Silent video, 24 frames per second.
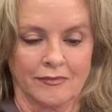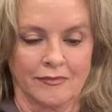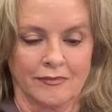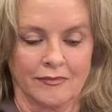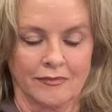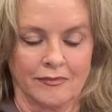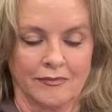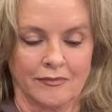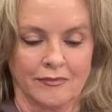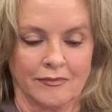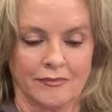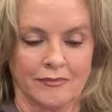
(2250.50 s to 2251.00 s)

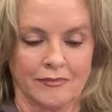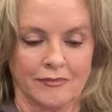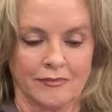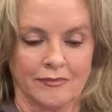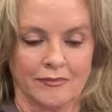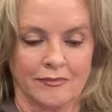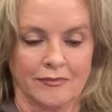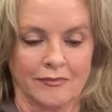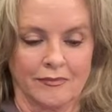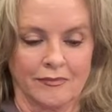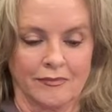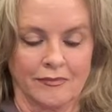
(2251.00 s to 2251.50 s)

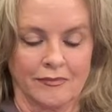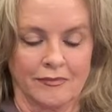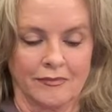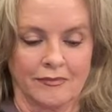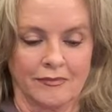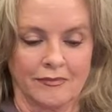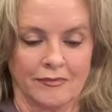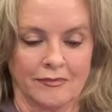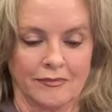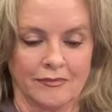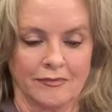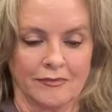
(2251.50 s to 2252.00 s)

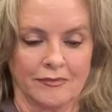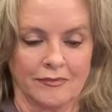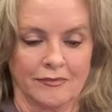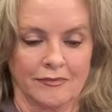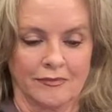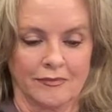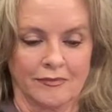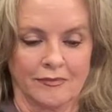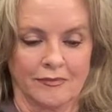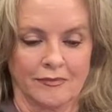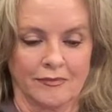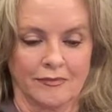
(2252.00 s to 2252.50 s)

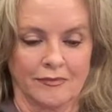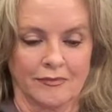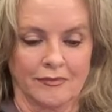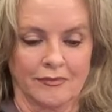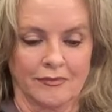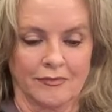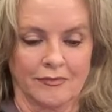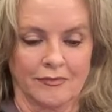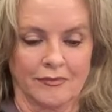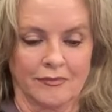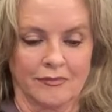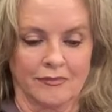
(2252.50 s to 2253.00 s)

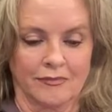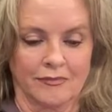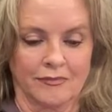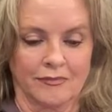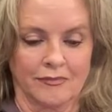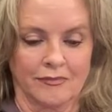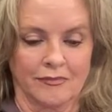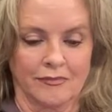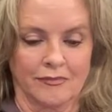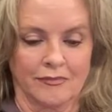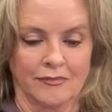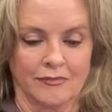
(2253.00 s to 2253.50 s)

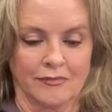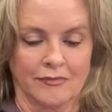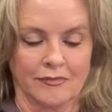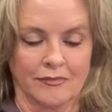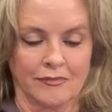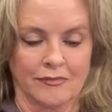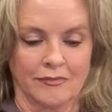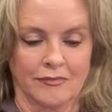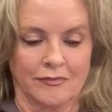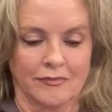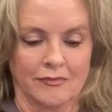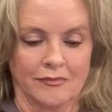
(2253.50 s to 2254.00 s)

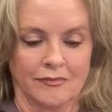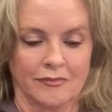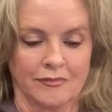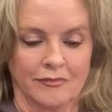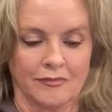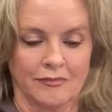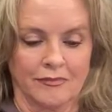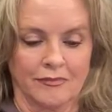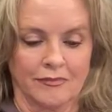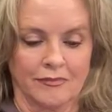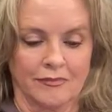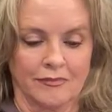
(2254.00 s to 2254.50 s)

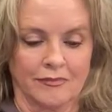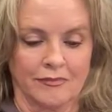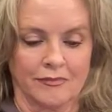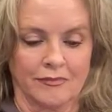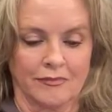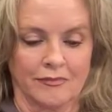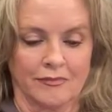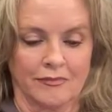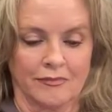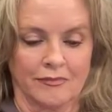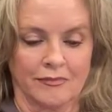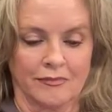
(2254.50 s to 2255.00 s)

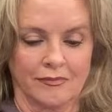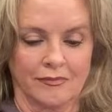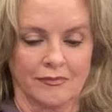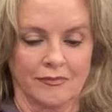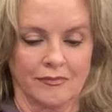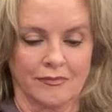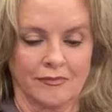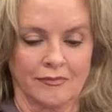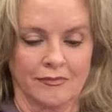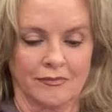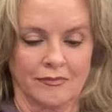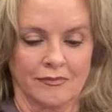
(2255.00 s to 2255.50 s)

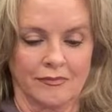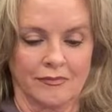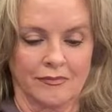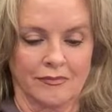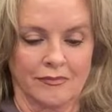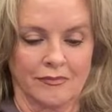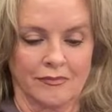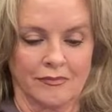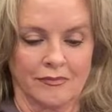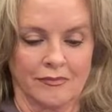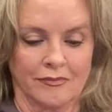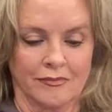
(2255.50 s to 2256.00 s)

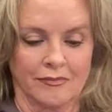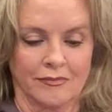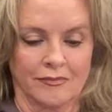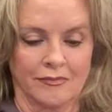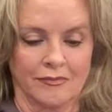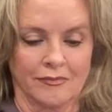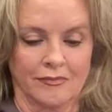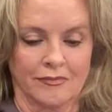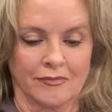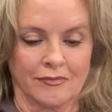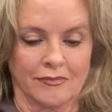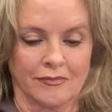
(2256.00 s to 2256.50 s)

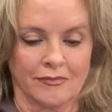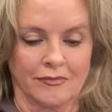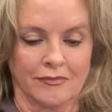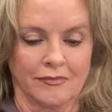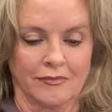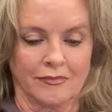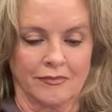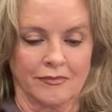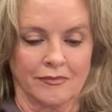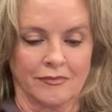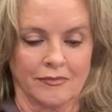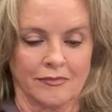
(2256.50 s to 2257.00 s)

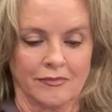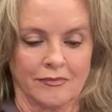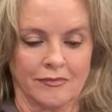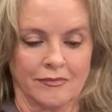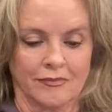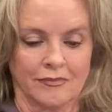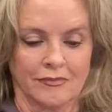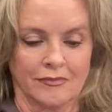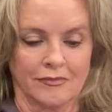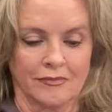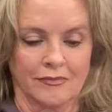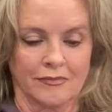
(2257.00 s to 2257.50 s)

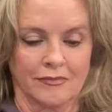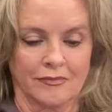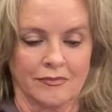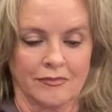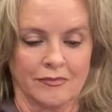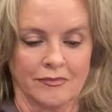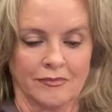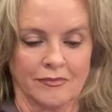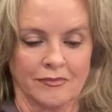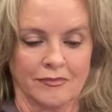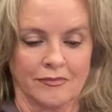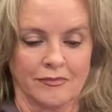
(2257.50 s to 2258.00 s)

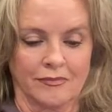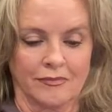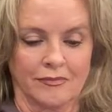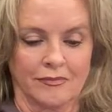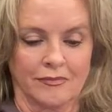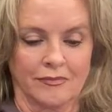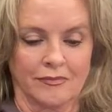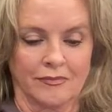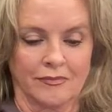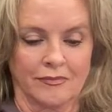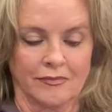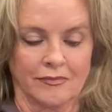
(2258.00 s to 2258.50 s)
(silent)